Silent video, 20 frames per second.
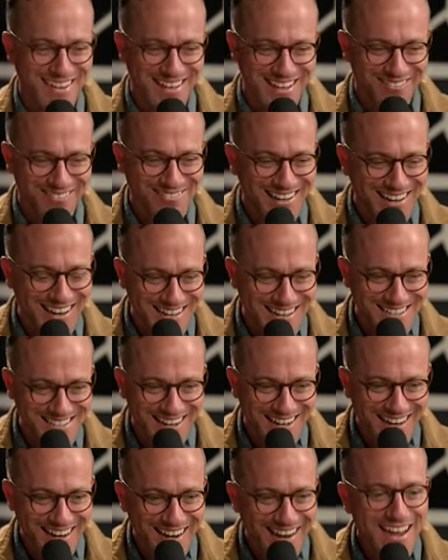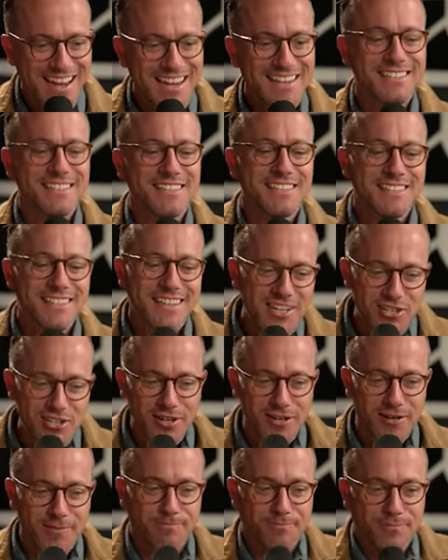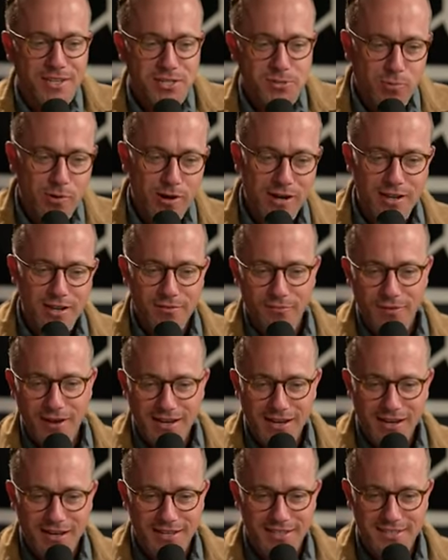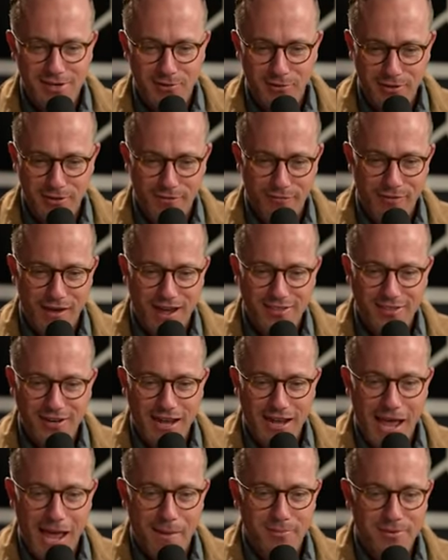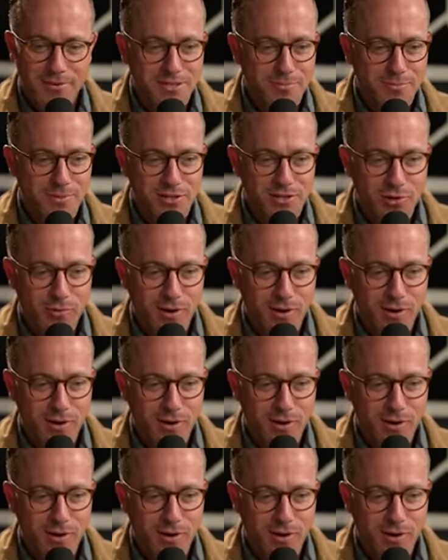beer after last Lent. His decision is pretty convenient considering the fact that he happens to be